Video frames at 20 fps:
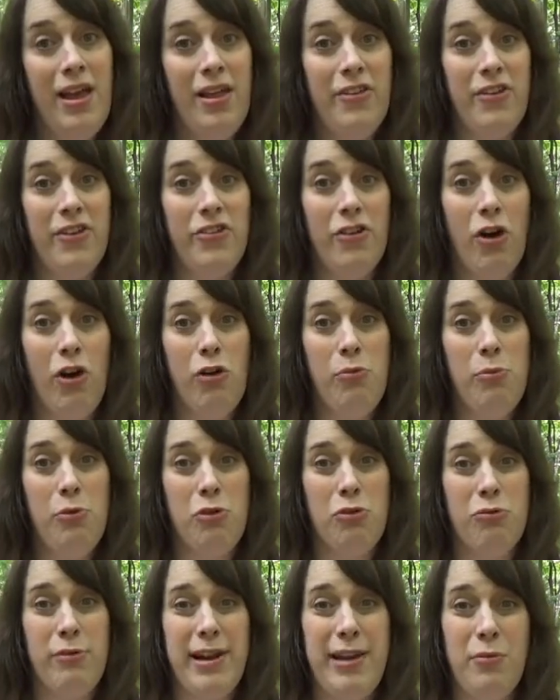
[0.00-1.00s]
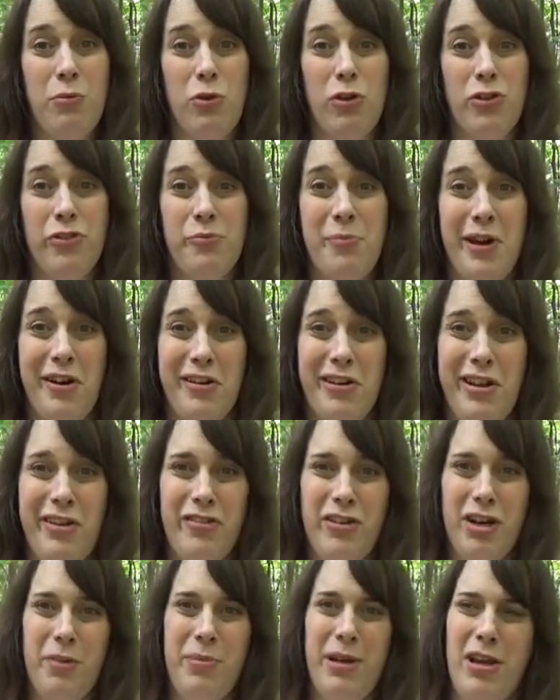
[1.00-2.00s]
this horrible green watermelon is
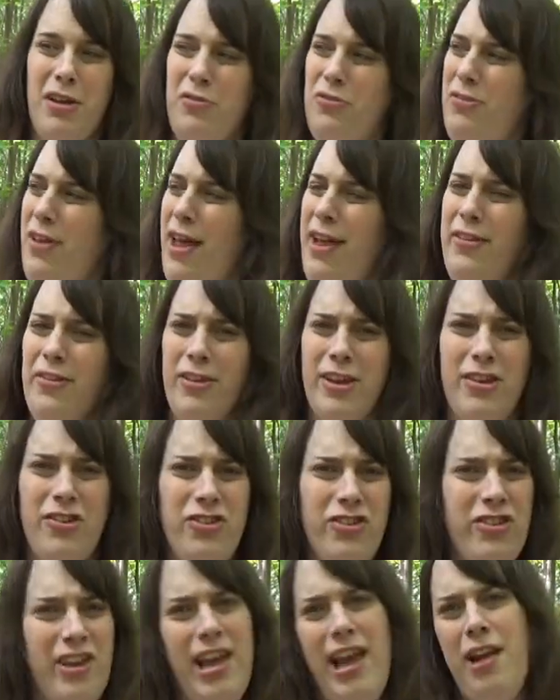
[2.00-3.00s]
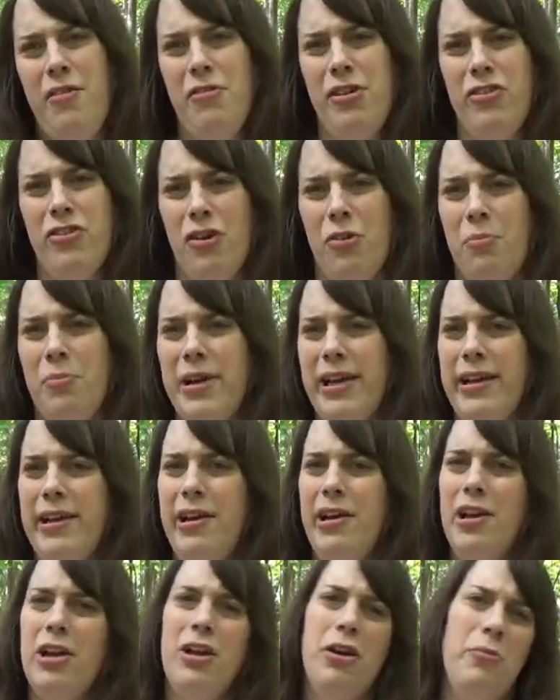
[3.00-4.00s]
going to be a deadly, scary zombie
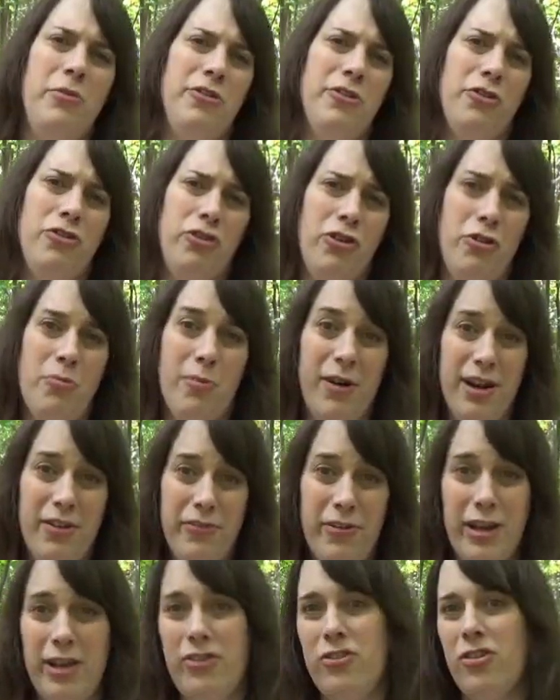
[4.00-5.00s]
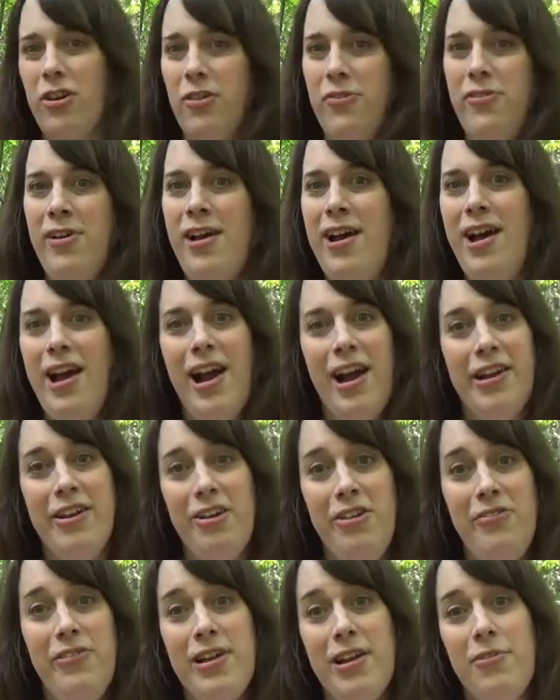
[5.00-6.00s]
coming to chew my face off. And the
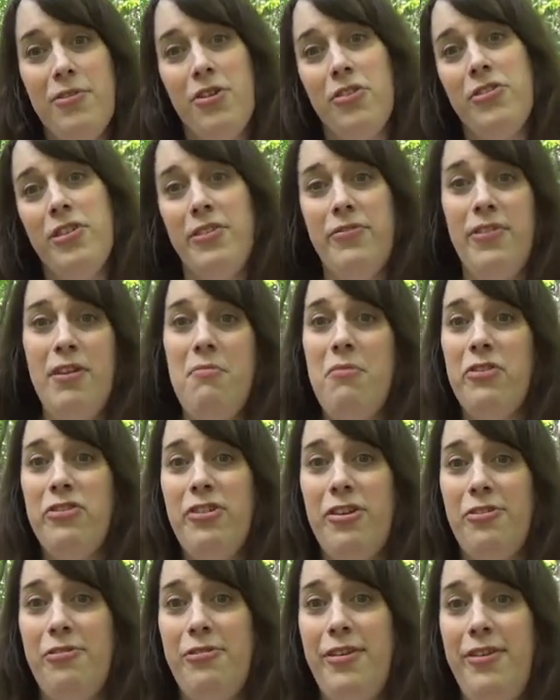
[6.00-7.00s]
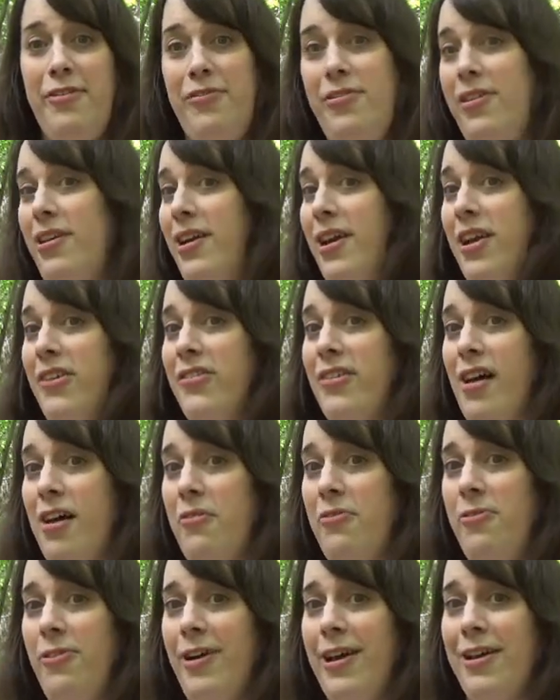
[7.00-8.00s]
only thing I've got to defend myself with is that
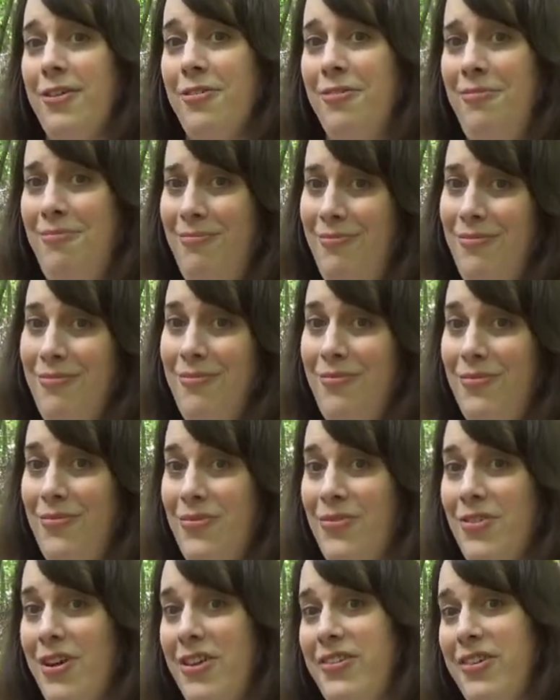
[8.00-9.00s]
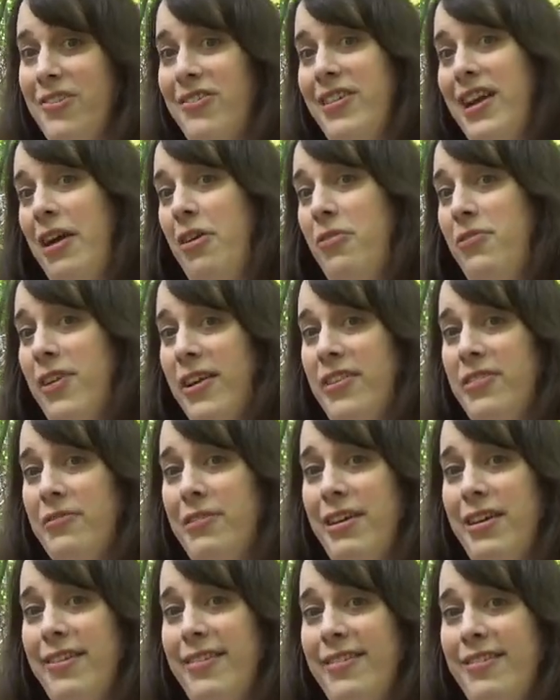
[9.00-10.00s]
flail. Let's go see how effective
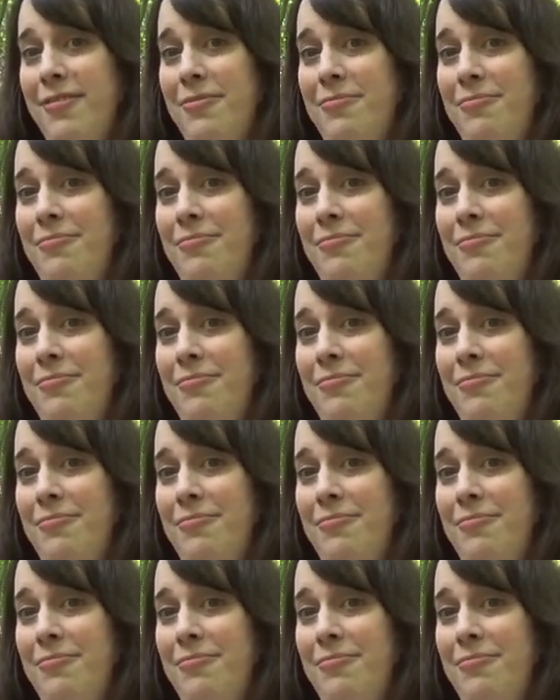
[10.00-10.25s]
it is.